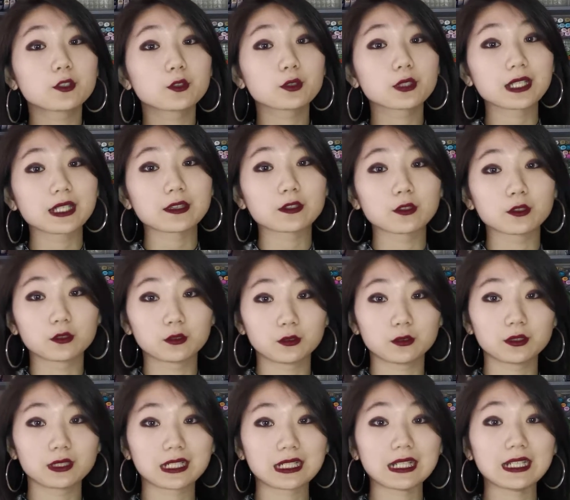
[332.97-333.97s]
to get the
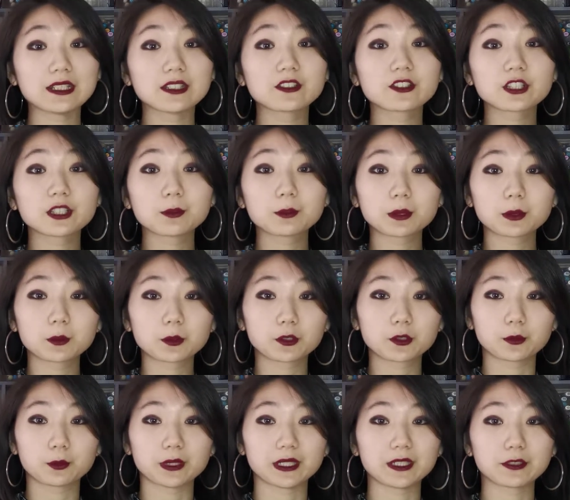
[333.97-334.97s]
goods and ship them
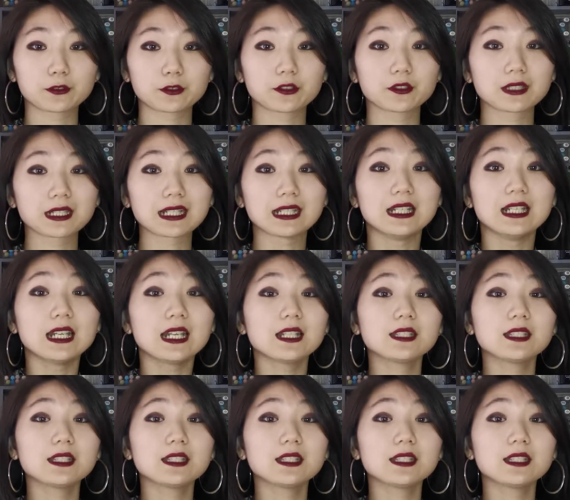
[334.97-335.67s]
to your patrons,